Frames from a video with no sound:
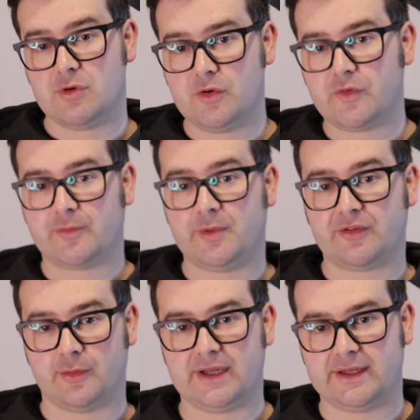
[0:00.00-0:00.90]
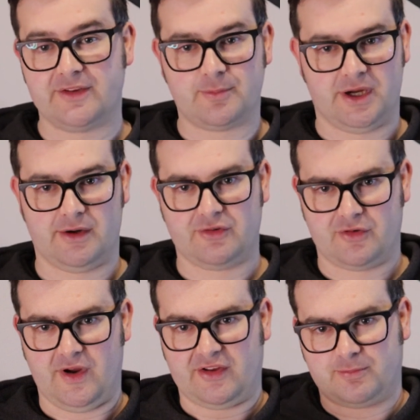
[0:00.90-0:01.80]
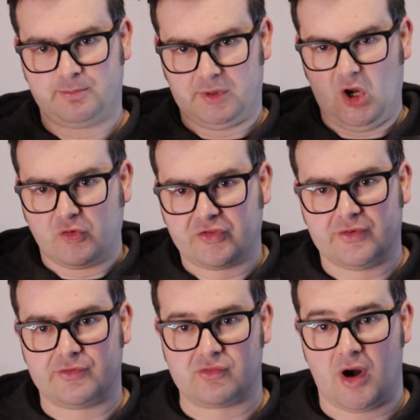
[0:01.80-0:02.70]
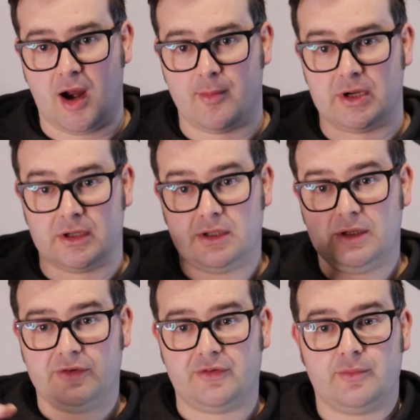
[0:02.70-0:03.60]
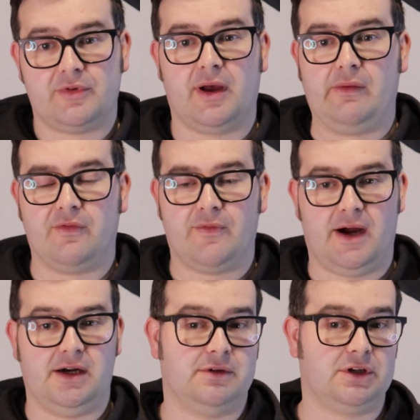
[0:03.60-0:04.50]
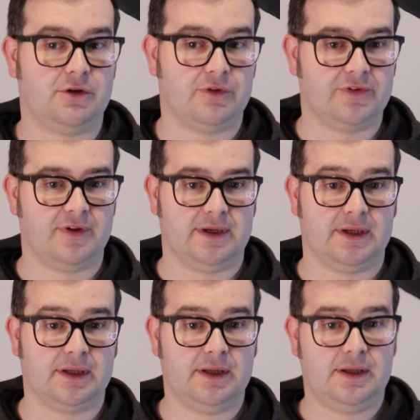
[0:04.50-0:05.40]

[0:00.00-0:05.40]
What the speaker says: move us between these periods of explosive drama, sometimes via a cutscene,